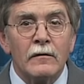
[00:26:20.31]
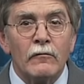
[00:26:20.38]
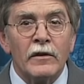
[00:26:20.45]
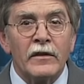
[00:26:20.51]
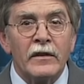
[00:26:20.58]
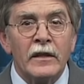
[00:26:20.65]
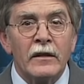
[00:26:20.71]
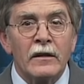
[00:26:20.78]

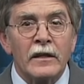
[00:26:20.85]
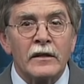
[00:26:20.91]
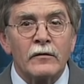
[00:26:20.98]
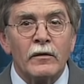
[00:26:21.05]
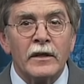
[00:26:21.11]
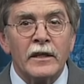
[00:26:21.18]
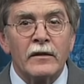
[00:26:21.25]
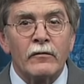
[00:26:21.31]
with nearly
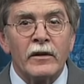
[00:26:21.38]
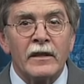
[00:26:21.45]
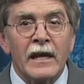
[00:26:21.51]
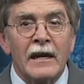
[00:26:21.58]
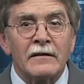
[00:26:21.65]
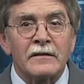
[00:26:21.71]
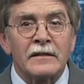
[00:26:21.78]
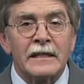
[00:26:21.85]

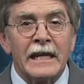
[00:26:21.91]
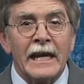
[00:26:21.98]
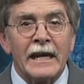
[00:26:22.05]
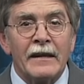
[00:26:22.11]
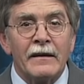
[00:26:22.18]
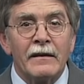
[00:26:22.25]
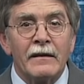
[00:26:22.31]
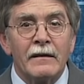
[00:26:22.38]
23,000
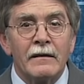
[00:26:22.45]
dead.